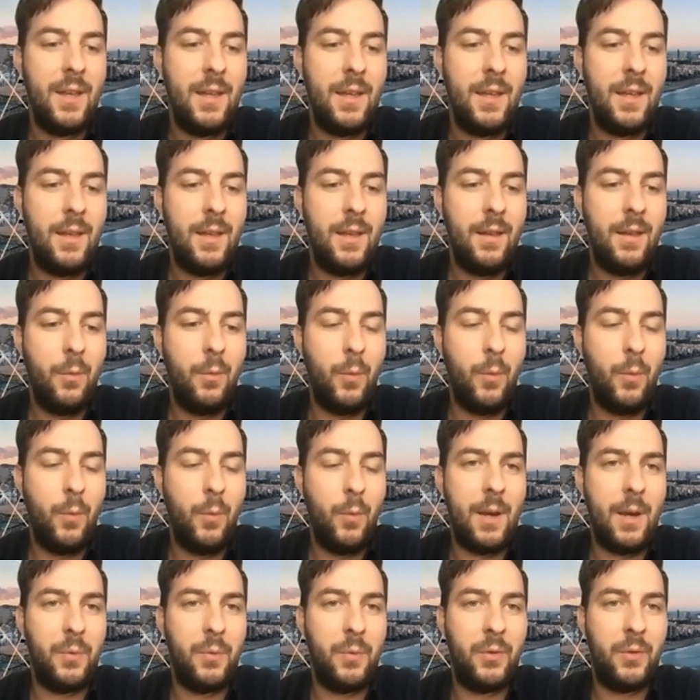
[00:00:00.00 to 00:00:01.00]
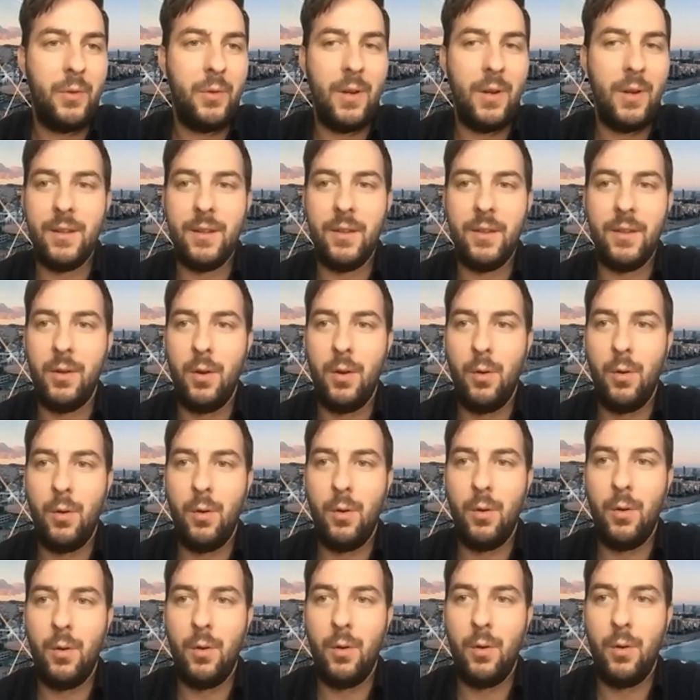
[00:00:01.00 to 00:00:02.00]
when it comes to like this
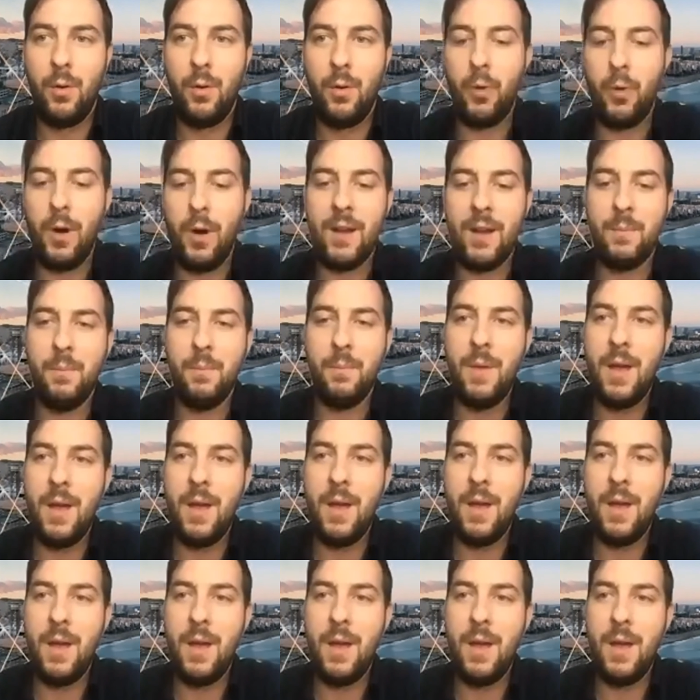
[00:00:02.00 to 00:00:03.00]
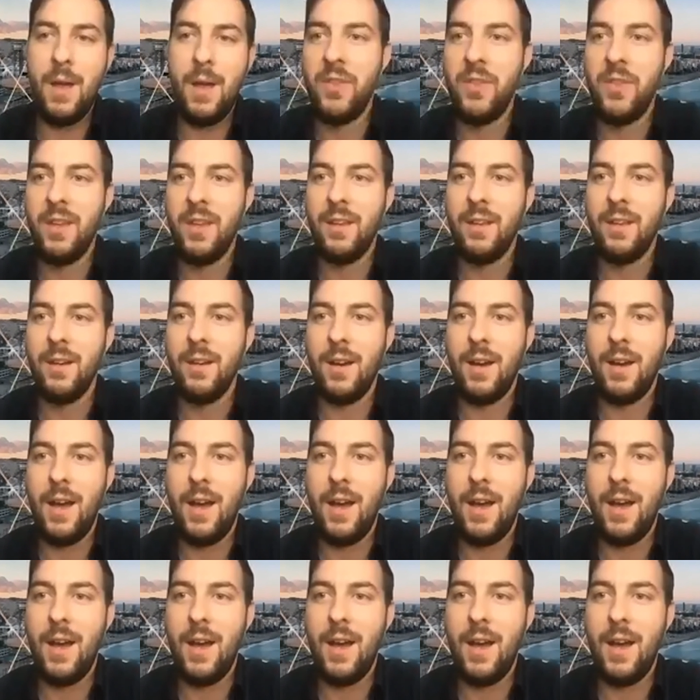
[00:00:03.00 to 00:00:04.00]
whole product management thing,
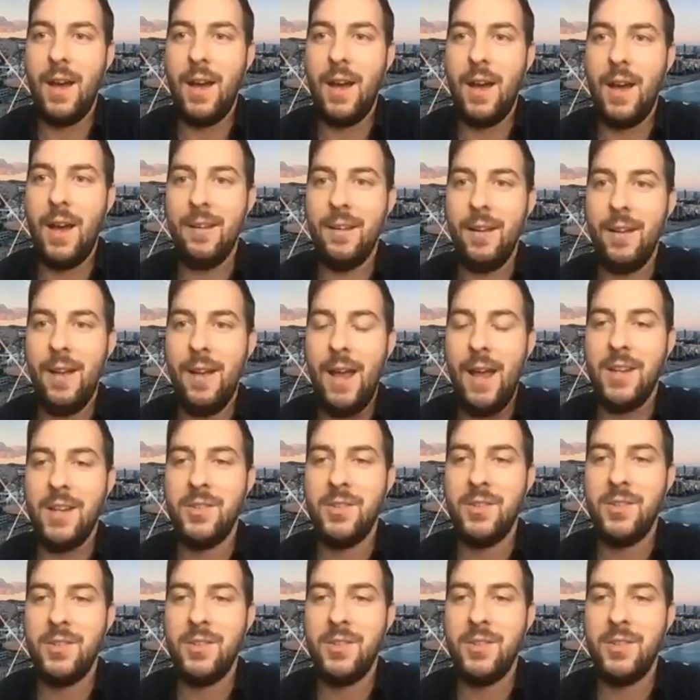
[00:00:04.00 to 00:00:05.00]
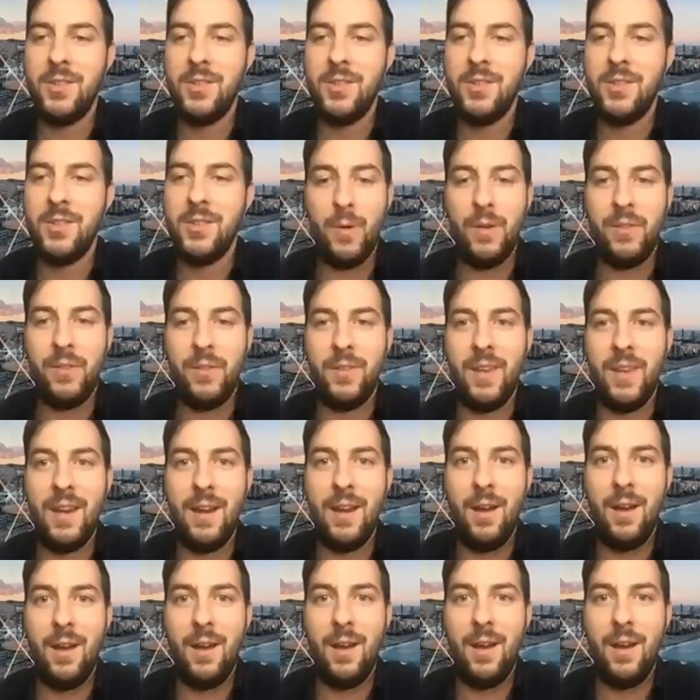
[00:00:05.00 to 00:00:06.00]
I actually like to always
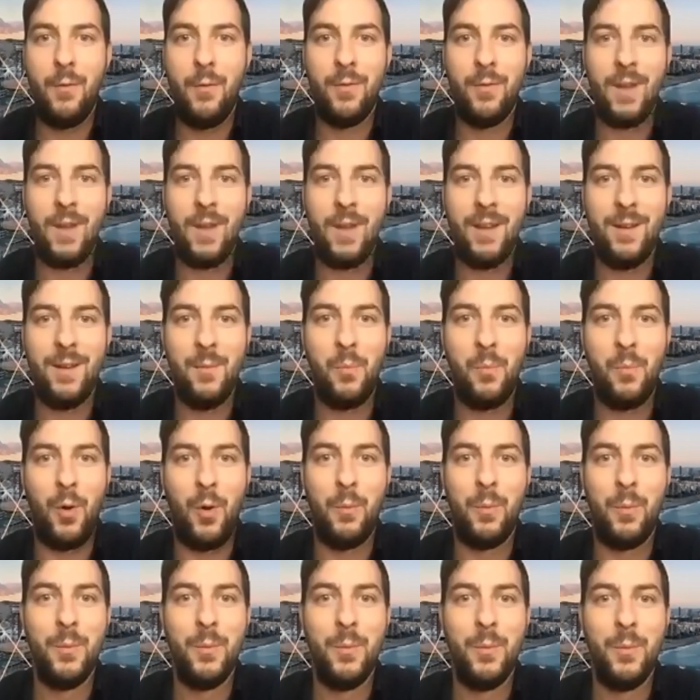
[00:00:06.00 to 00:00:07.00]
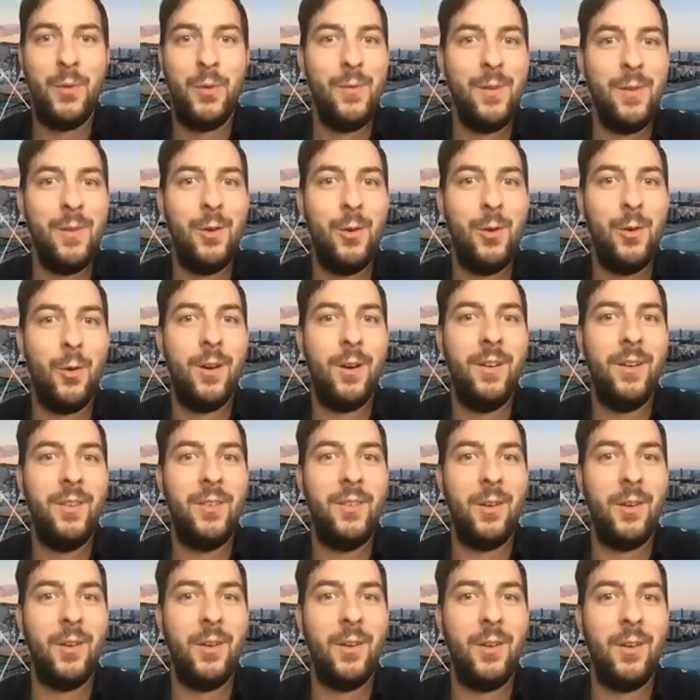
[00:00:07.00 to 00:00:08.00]
think of like a problem solving course.
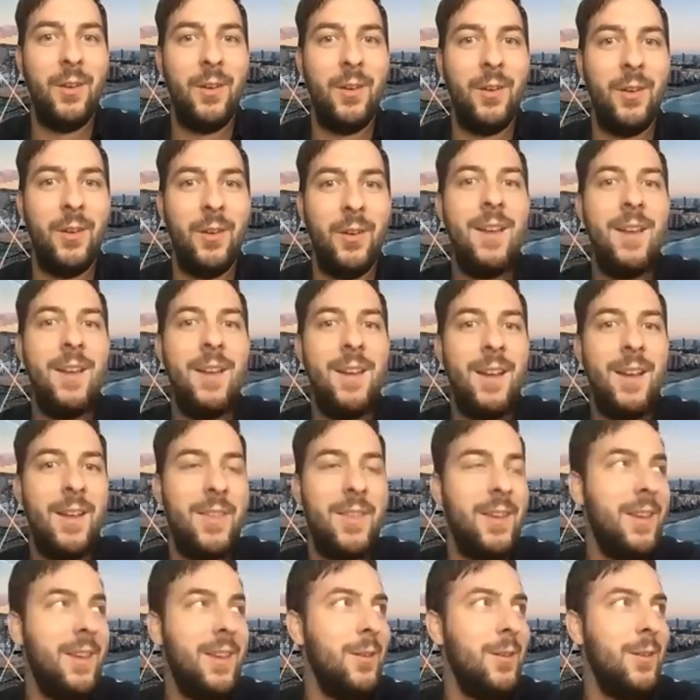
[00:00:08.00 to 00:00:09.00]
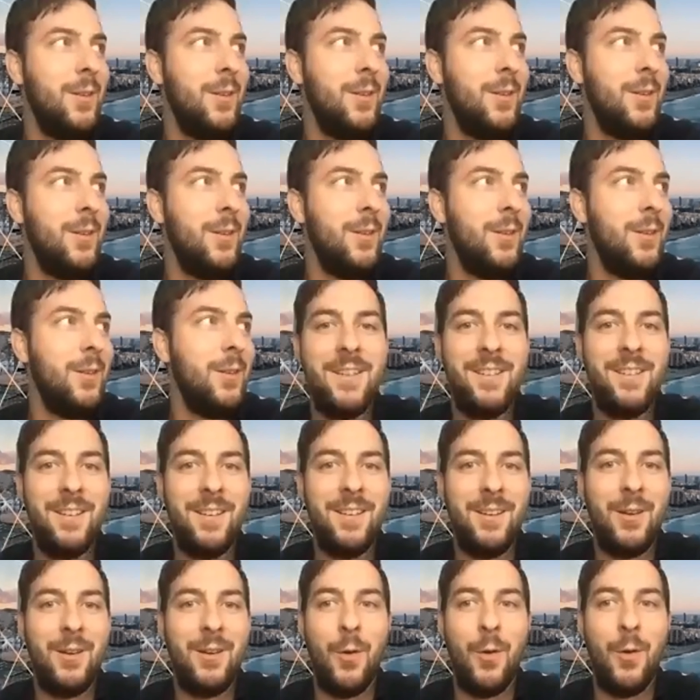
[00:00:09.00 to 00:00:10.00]
So I think you can't
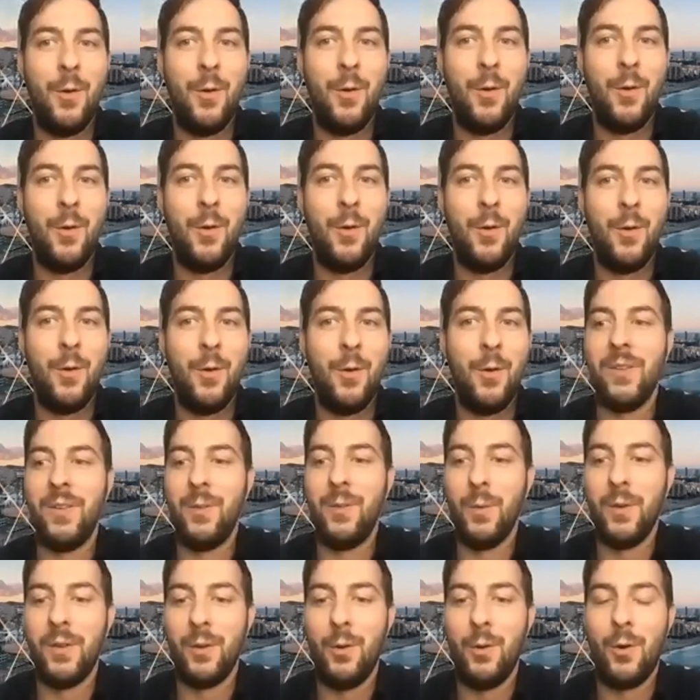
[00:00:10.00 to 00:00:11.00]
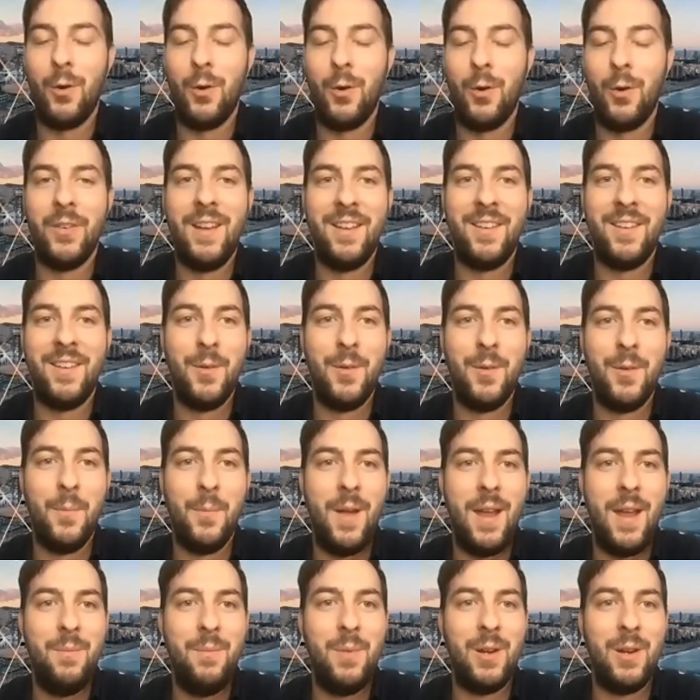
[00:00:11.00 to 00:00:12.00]
go wrong with a course in that
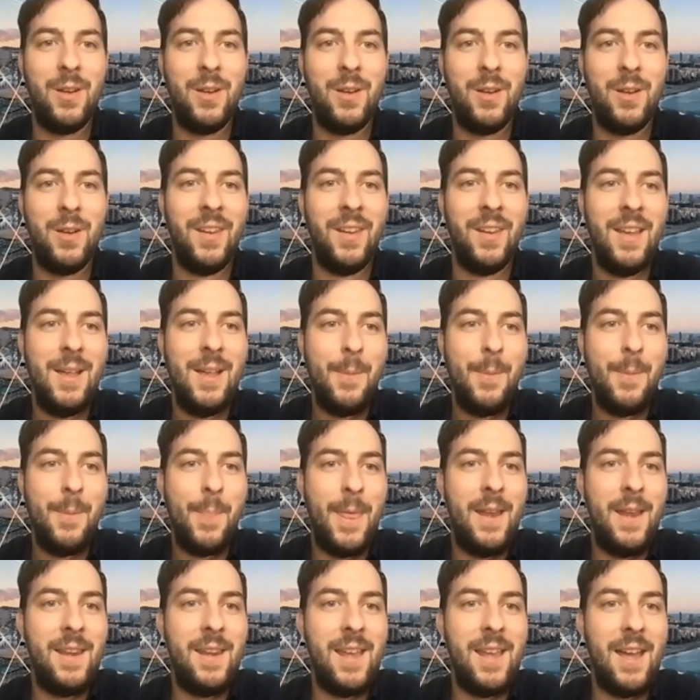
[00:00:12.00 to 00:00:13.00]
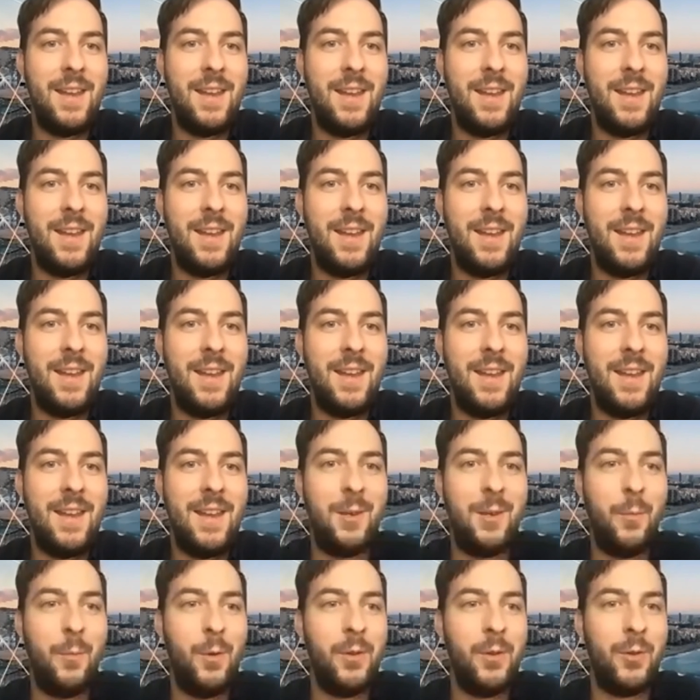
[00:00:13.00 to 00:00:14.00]
domain, because in the end, yes,
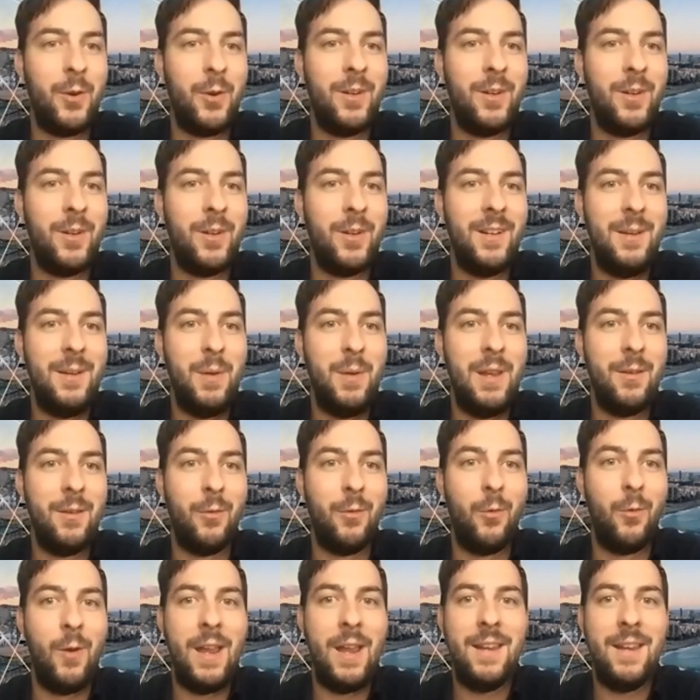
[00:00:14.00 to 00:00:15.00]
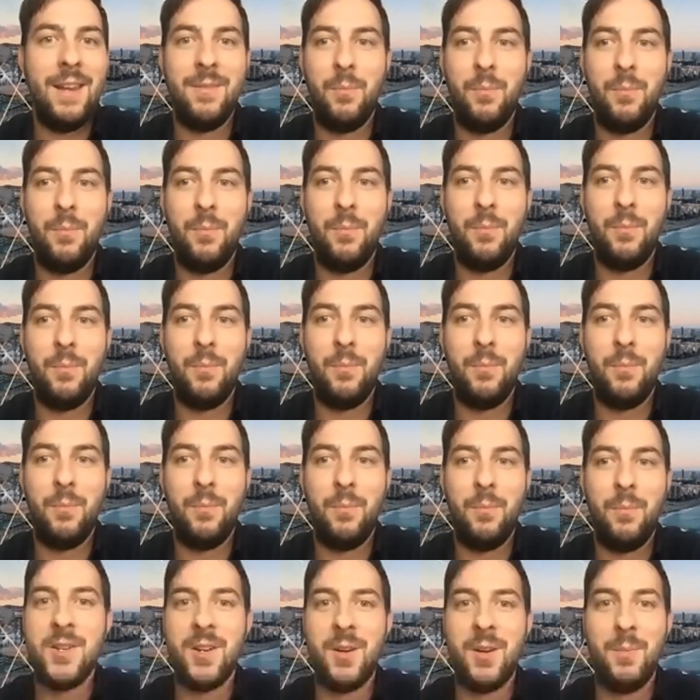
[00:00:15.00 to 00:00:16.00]
you will certainly be a great product
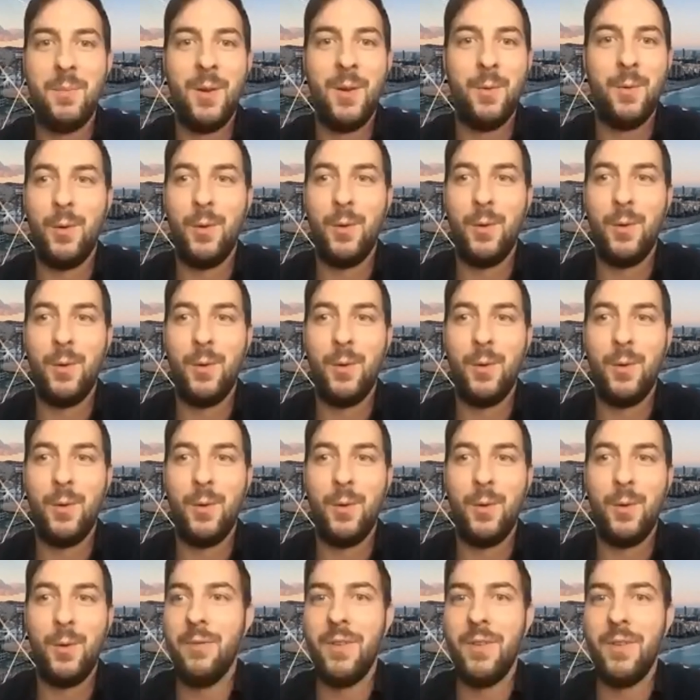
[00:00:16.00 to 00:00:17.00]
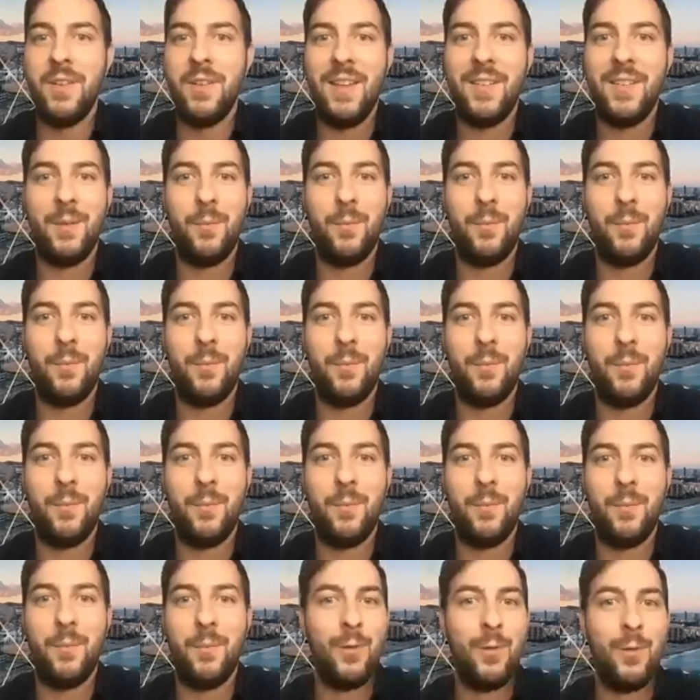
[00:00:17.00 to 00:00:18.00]
manager, but you will also be a fantastic problem
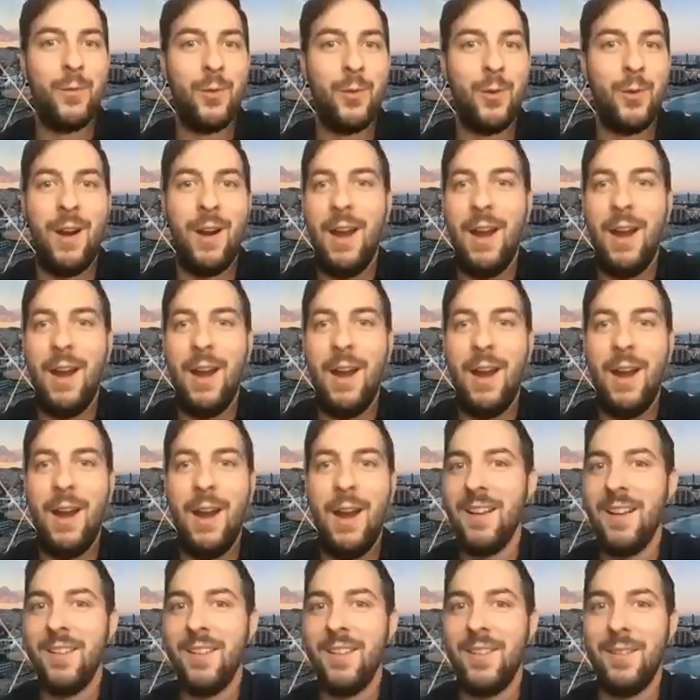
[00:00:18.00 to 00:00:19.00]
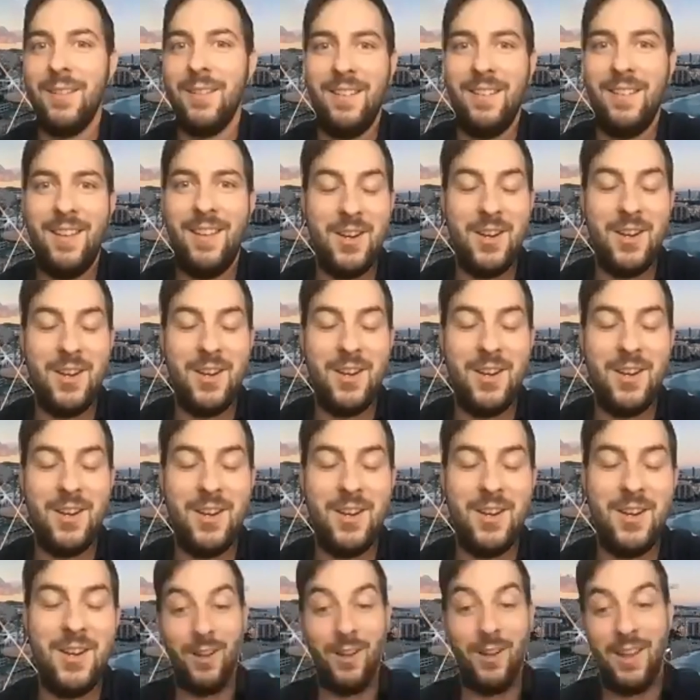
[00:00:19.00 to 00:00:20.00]
solver for everything that is attaching
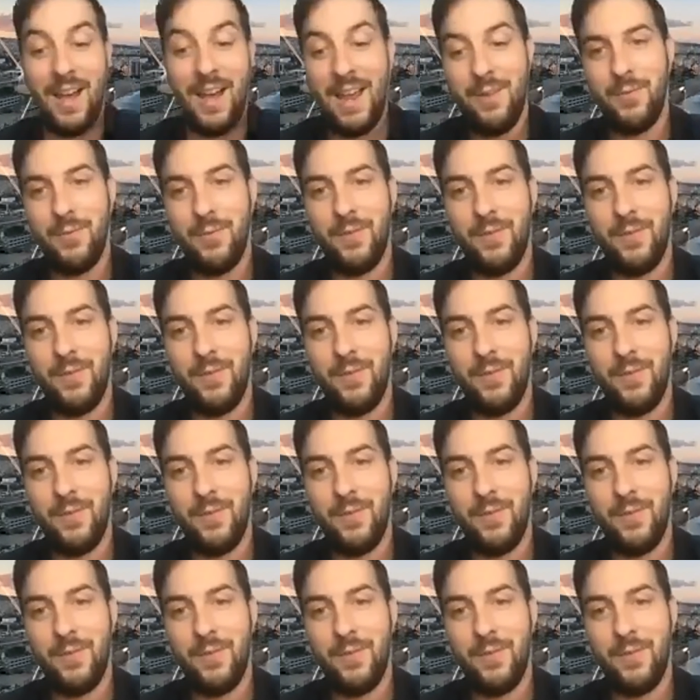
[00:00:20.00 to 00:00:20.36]
into your life.